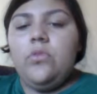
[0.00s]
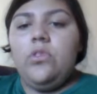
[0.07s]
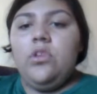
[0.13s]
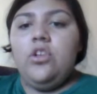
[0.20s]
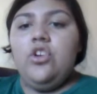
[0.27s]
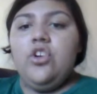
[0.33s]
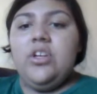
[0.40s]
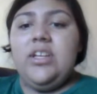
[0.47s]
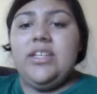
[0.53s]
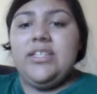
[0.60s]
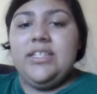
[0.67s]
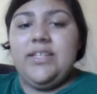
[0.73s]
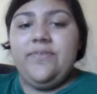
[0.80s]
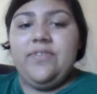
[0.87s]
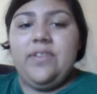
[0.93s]
you're gonna
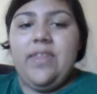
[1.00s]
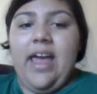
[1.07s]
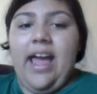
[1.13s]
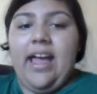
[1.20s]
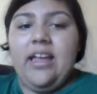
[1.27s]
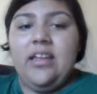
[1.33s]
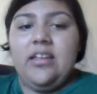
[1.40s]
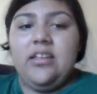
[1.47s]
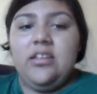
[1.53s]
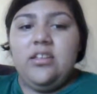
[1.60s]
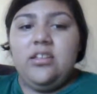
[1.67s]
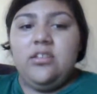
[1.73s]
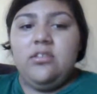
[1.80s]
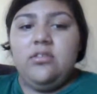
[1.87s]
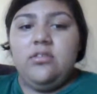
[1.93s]
sift that
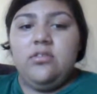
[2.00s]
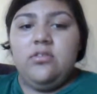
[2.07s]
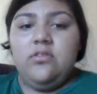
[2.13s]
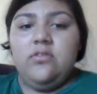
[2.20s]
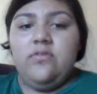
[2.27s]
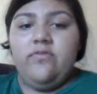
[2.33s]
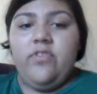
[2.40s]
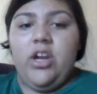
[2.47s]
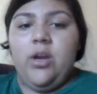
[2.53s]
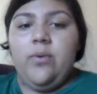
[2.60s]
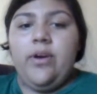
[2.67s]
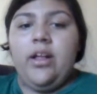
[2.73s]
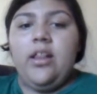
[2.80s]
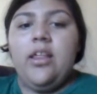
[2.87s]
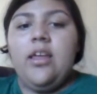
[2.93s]
very
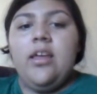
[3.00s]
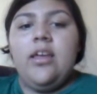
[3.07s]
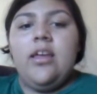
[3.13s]
well,